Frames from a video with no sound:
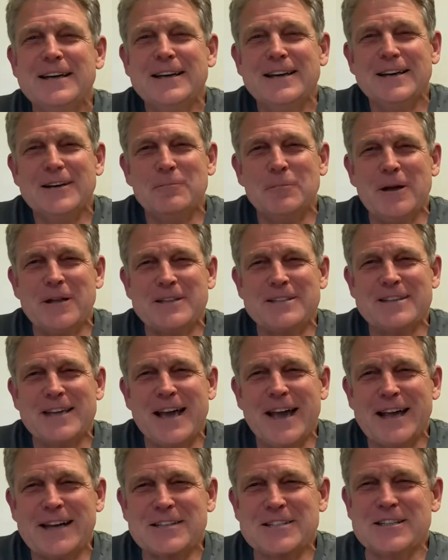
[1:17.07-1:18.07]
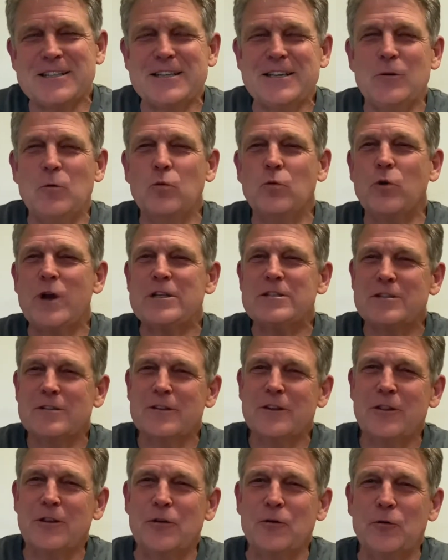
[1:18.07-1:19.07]
But to actually wrestle
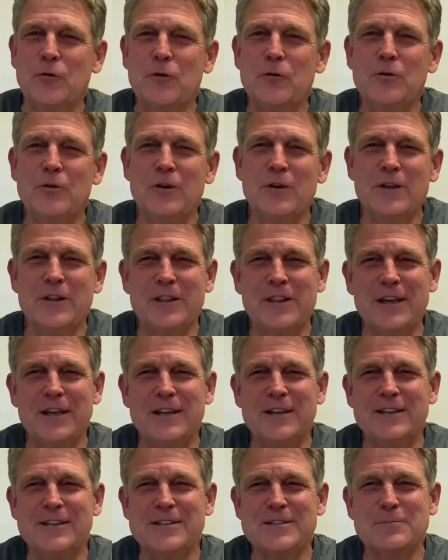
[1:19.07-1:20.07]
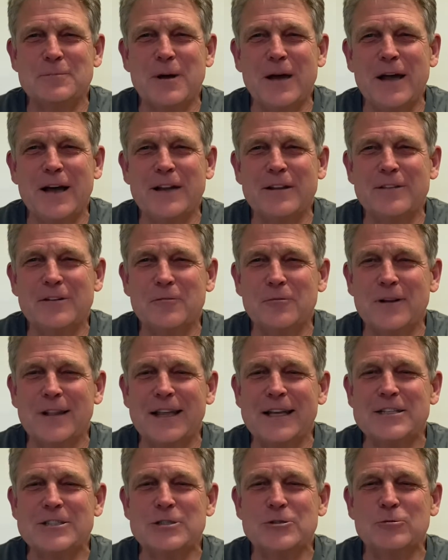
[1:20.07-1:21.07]
it through then is part of the
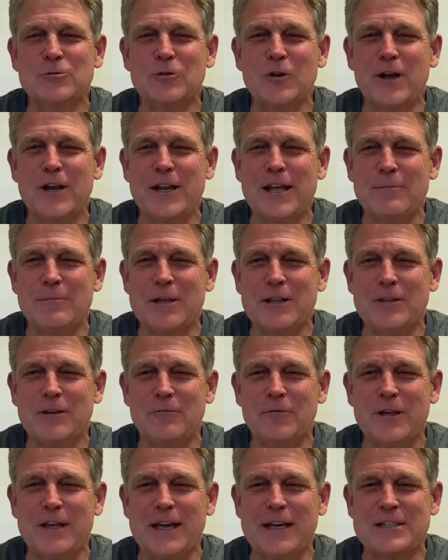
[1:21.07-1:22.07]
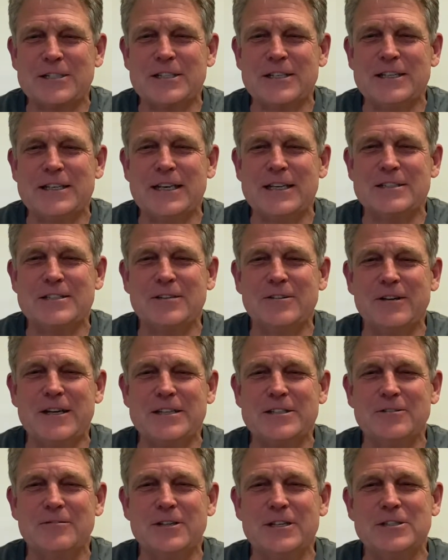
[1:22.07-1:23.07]
relational dynamic that we actually get to
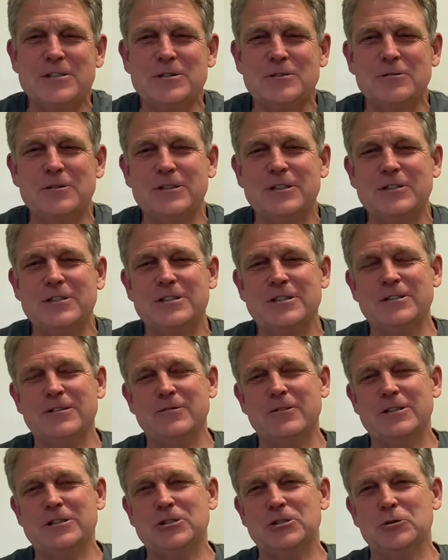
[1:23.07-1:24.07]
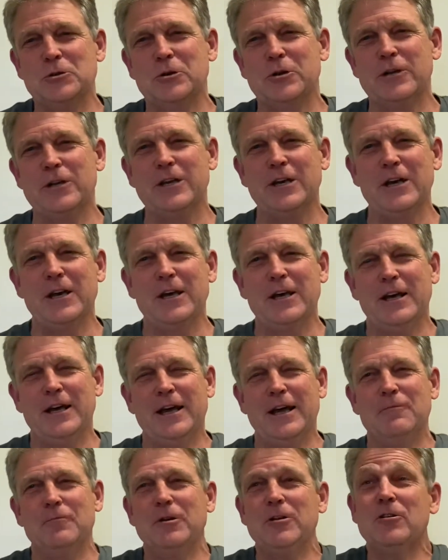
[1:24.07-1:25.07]
enter into and to enjoy.
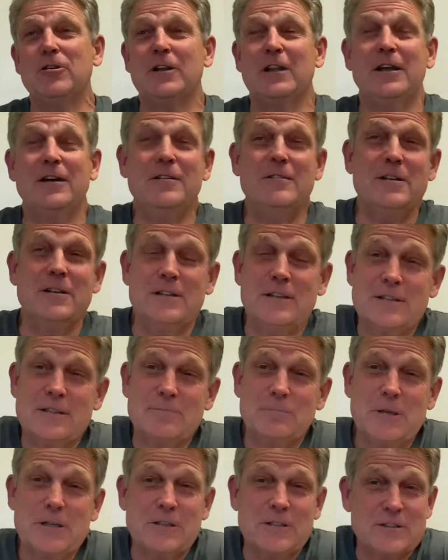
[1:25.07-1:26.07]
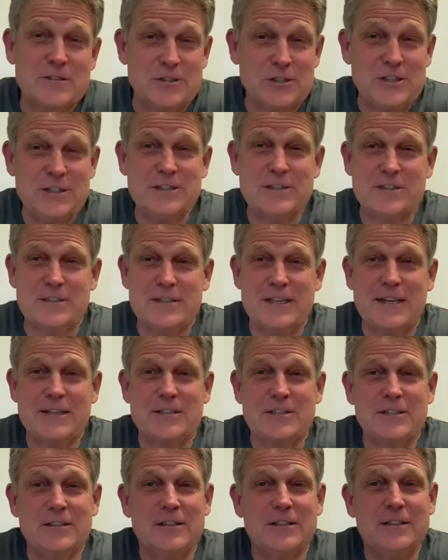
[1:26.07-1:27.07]
And we're not alone in this, because Jesus
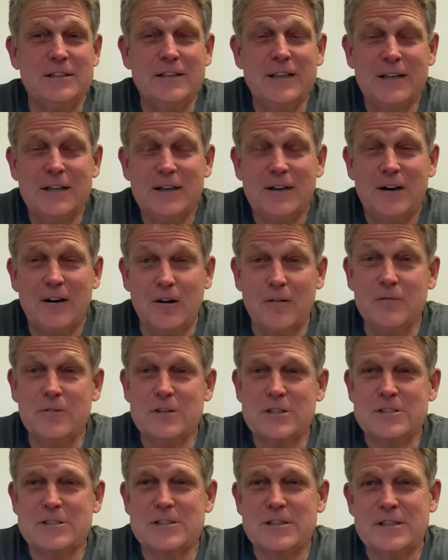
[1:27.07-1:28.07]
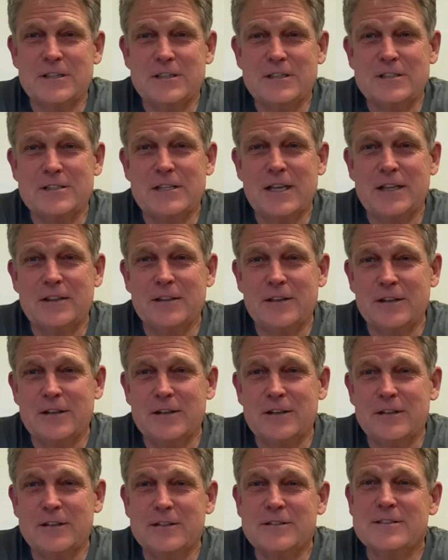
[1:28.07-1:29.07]
actually obviously set
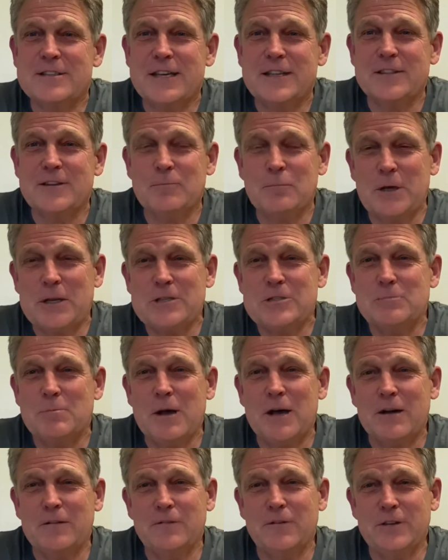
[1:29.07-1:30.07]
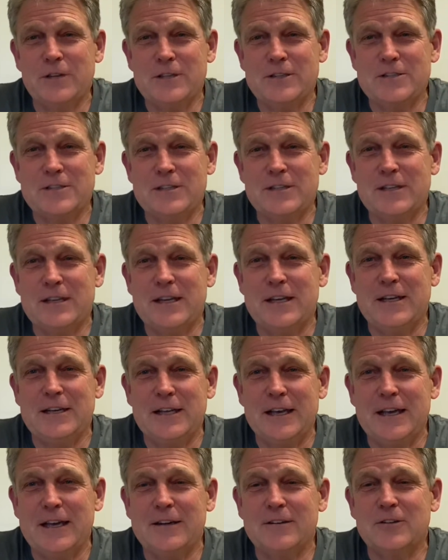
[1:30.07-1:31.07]
the benchmark for this in
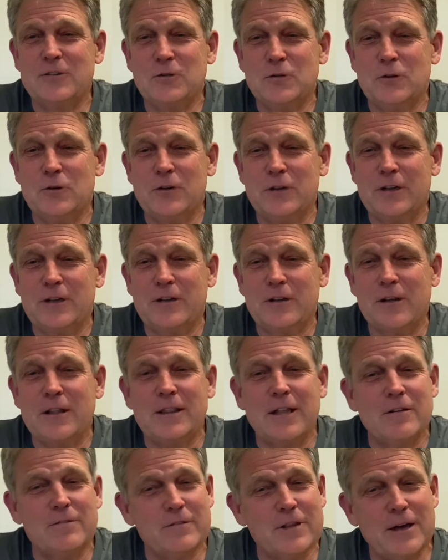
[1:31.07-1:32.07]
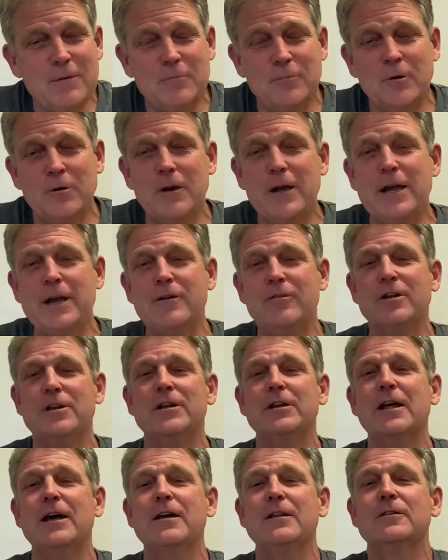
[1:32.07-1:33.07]
how to do it. And I love that prayer
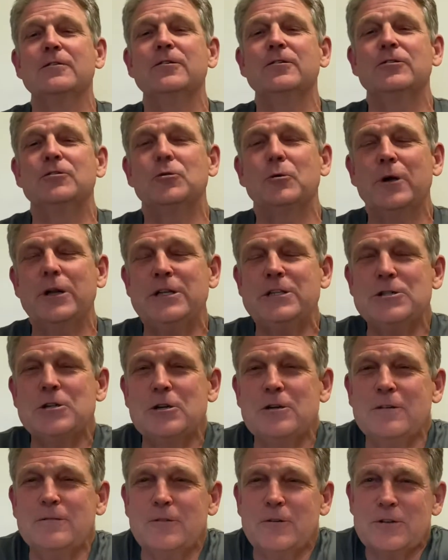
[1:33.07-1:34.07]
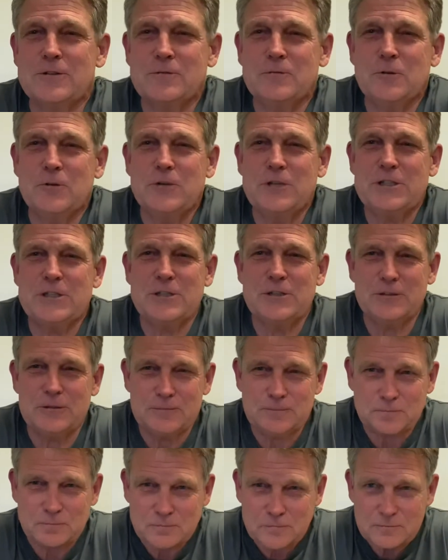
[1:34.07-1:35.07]
in Luke 22 verse
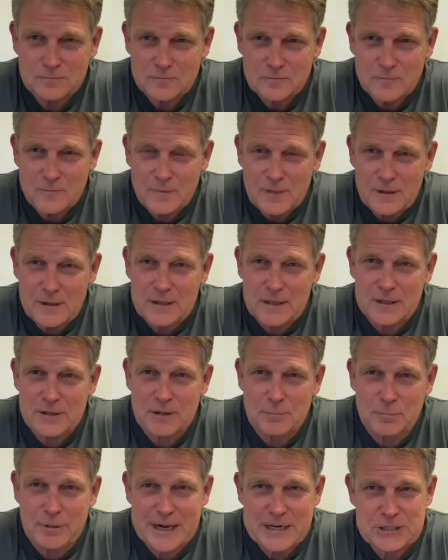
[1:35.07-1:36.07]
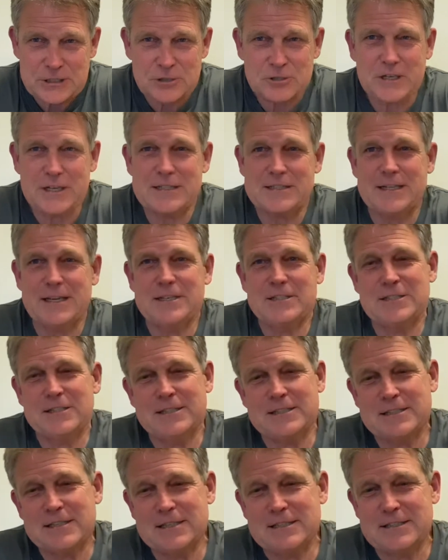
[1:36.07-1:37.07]
42. In the Passion Translation,
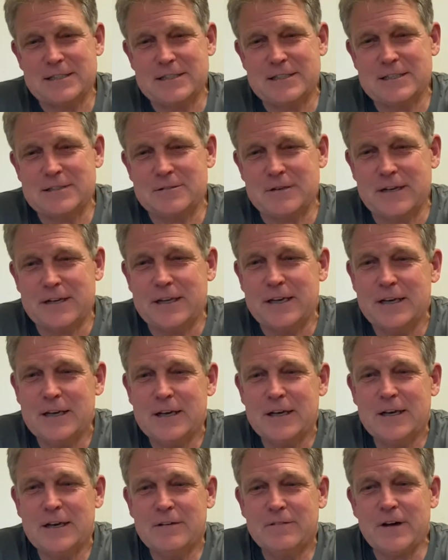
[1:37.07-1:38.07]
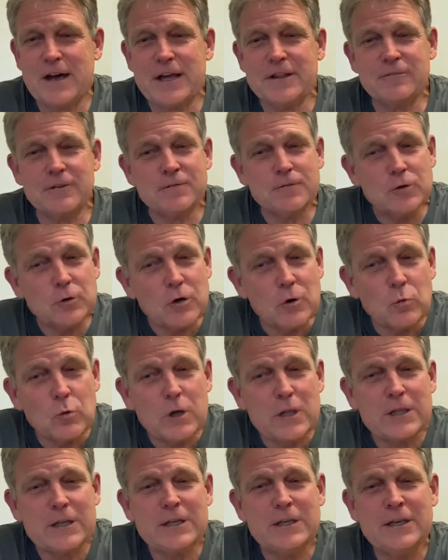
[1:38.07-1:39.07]
it says it this way: Father, if you are
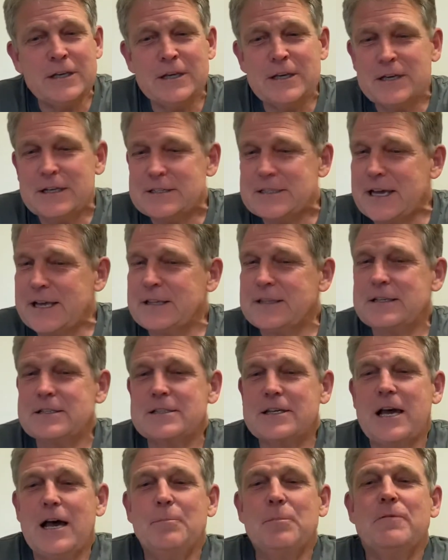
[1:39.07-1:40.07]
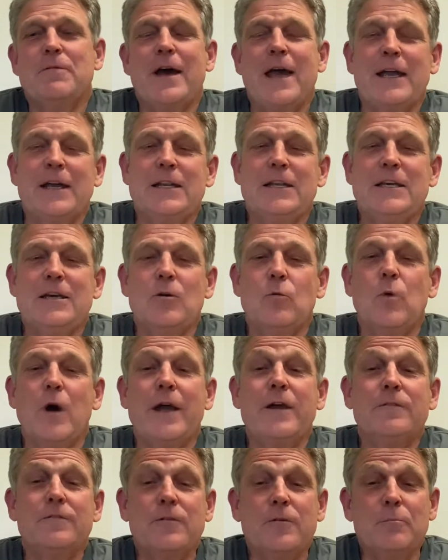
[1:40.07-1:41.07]
willing, take this cup of agony
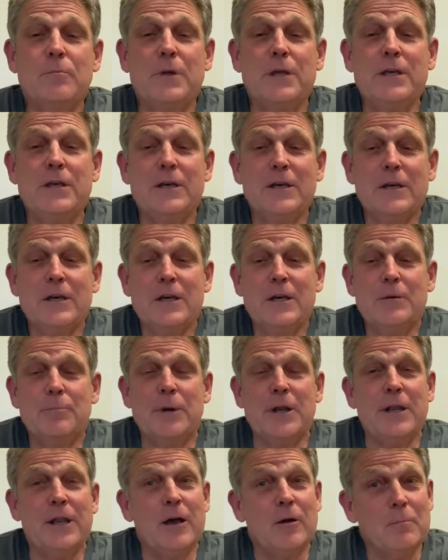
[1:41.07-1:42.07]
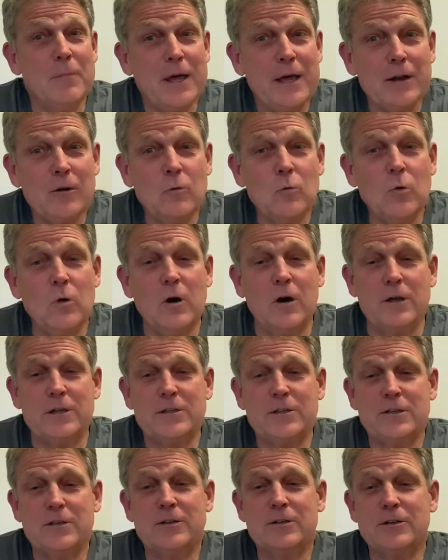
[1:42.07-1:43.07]
away from me, but no matter what,
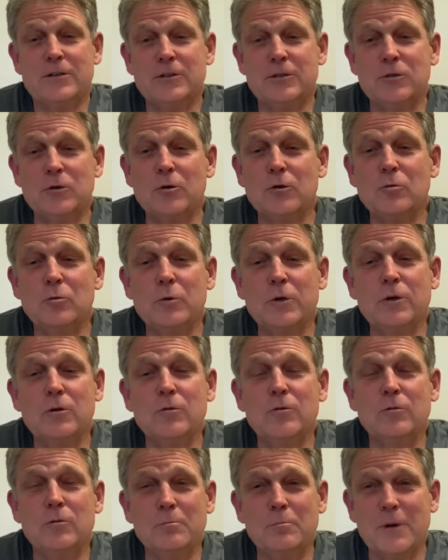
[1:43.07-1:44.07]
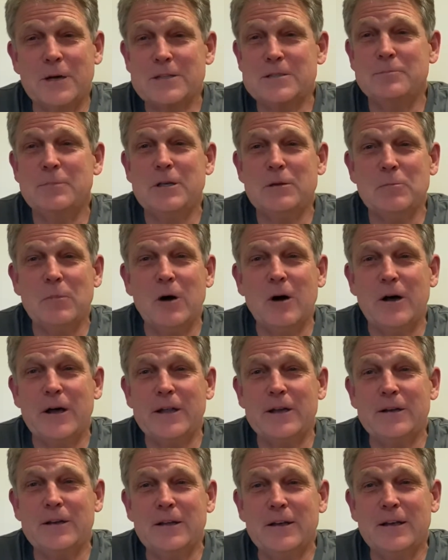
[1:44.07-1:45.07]
your will must be
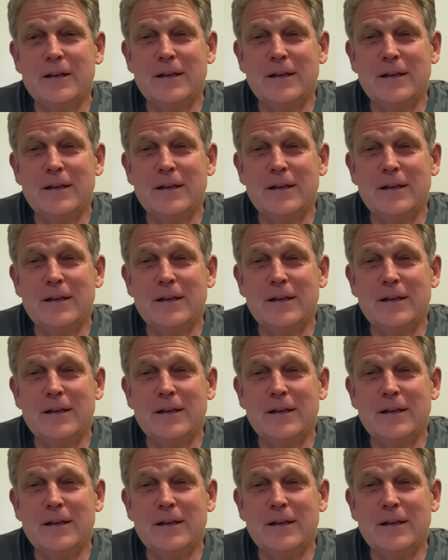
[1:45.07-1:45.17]
mine.